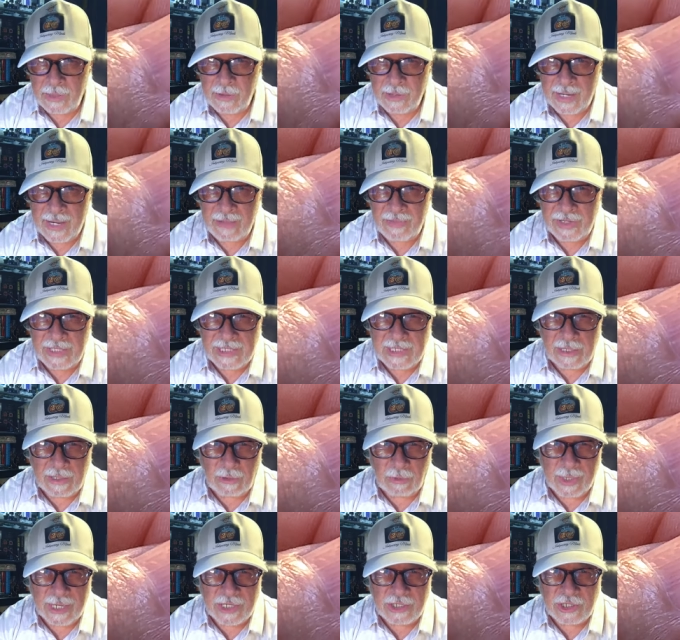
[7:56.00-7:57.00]
You can get these
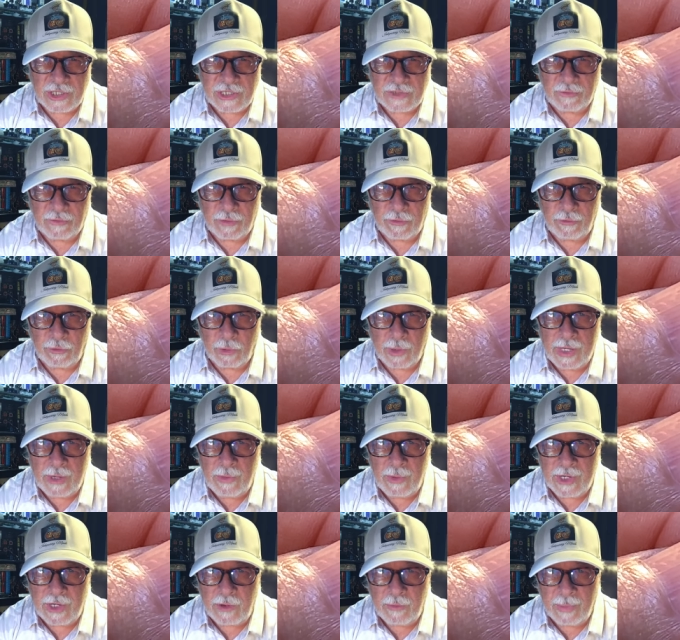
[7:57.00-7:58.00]
little wrenches for free
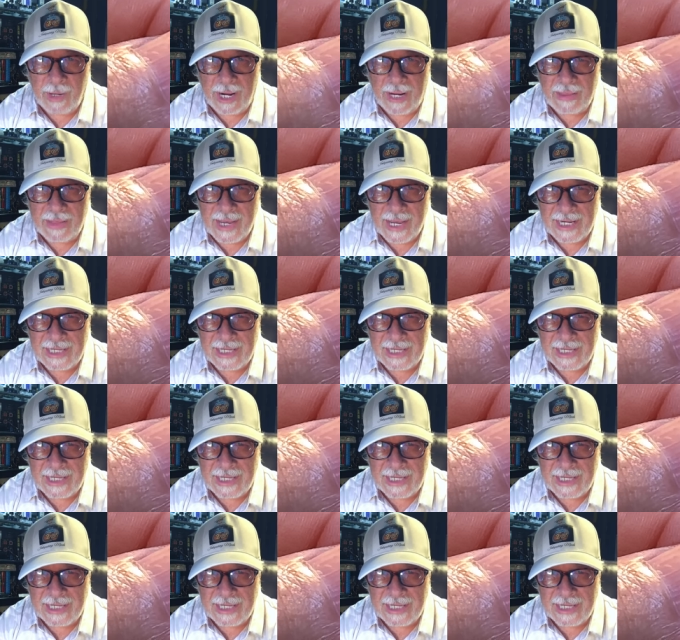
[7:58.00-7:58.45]
when you buy the